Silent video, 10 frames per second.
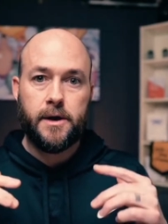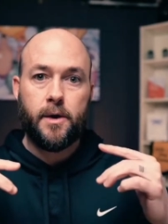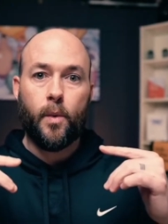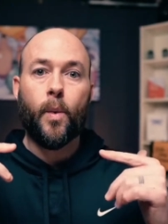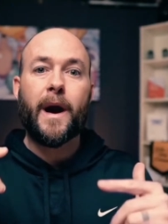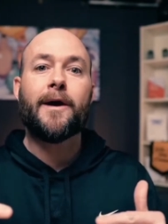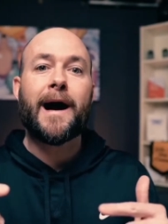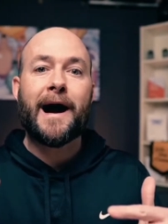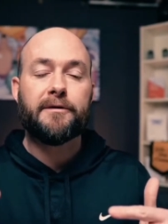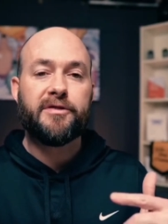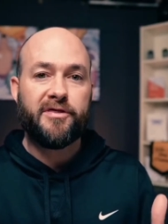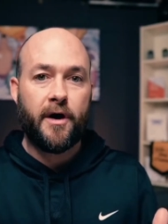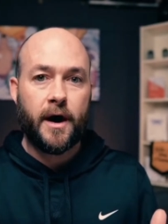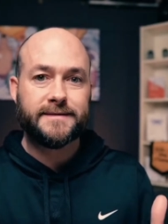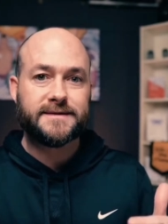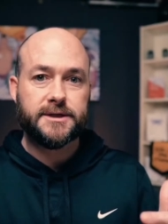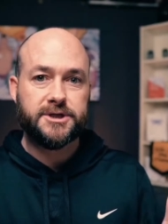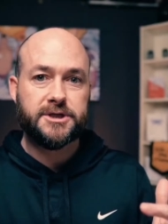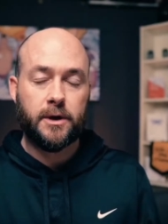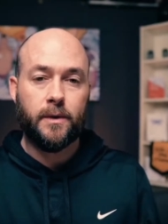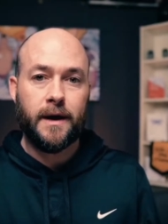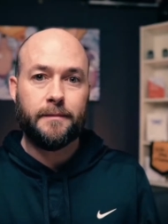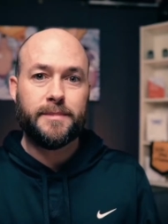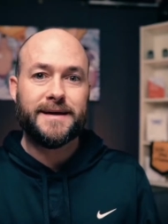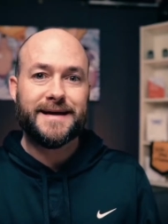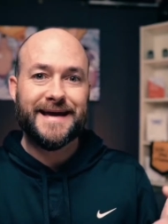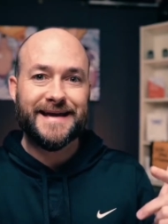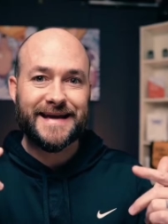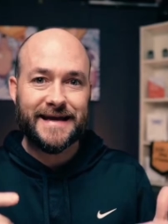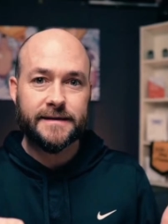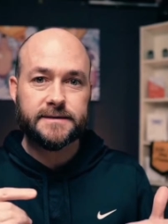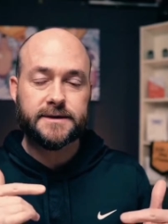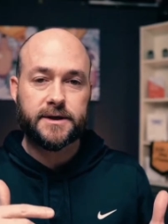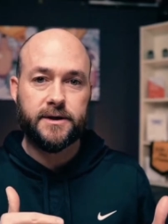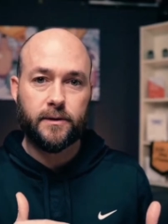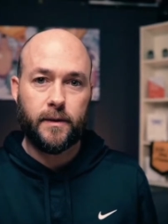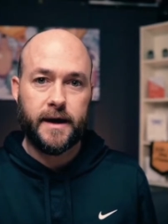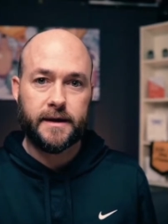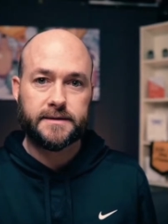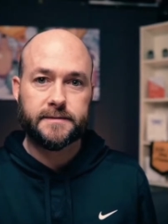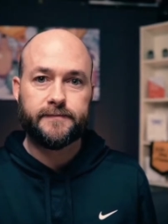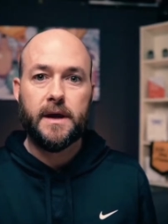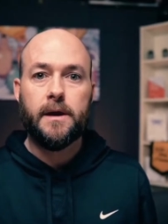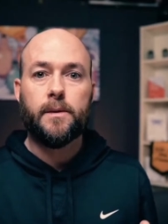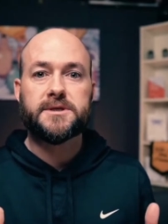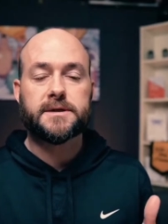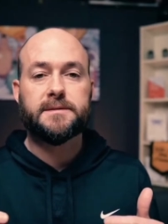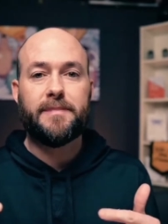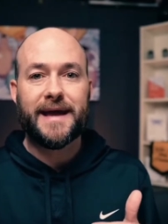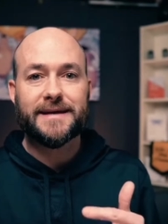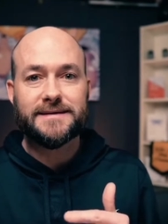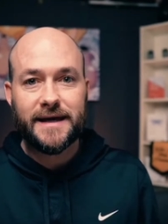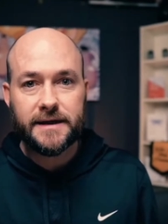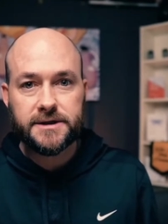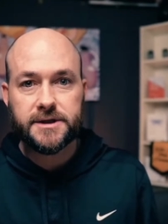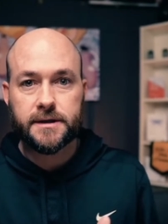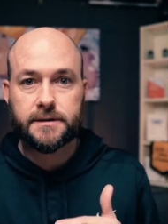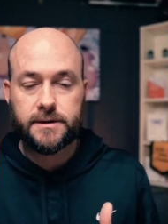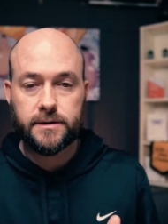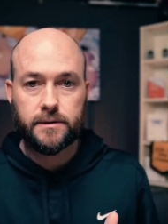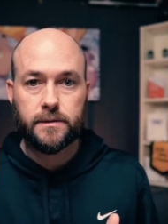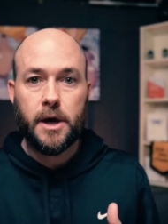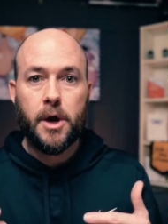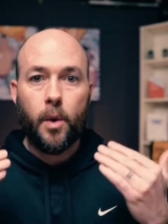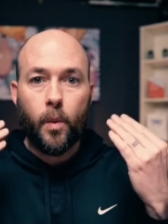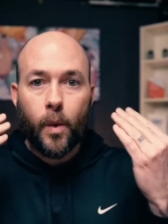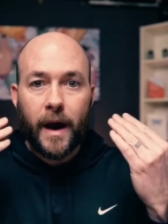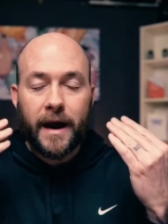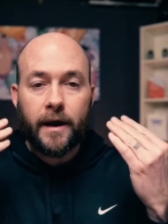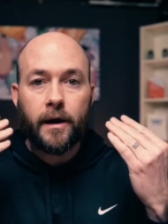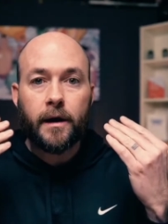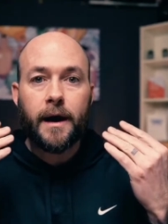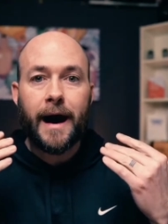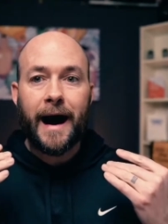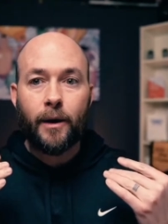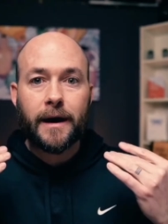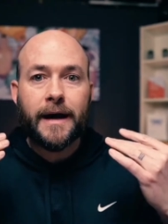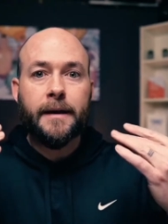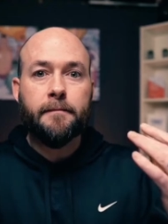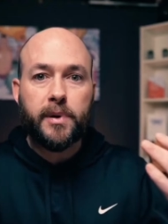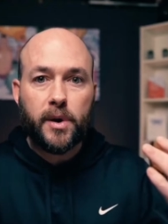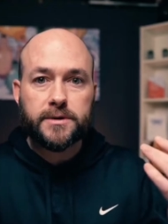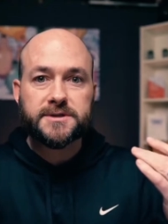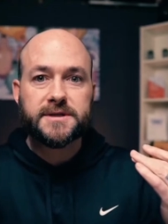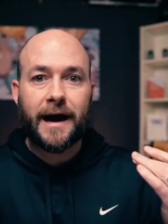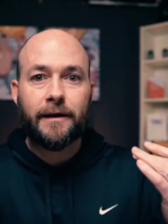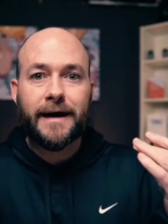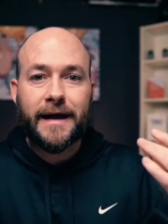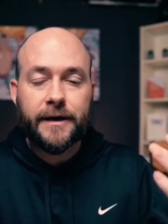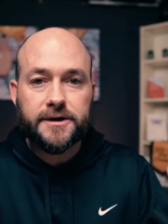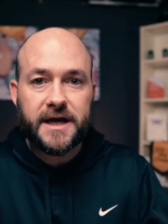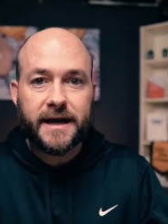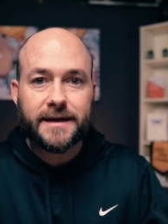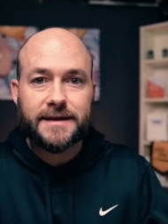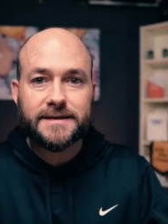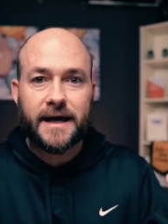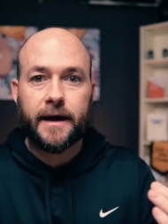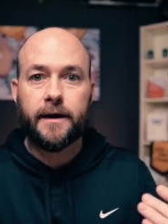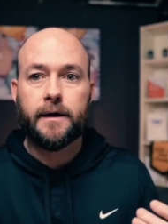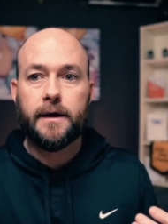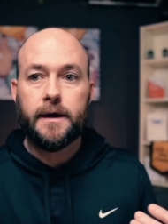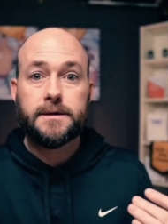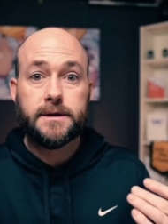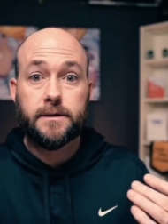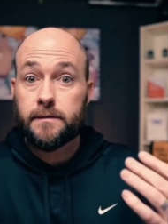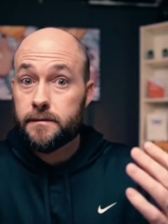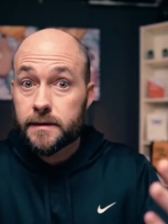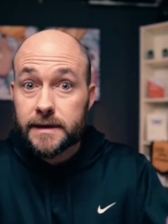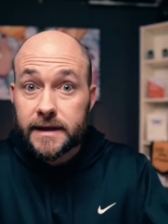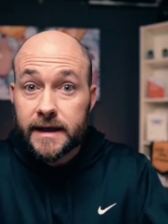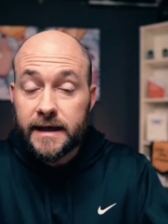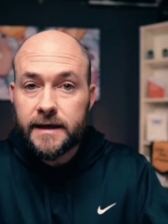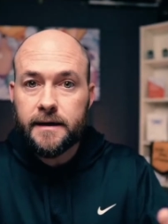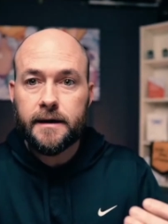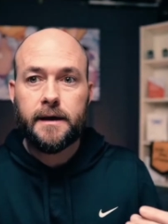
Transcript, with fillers: where our thoughts show up in insecure ways. We start to pay attention to where our impulse, our energetic desire to lead,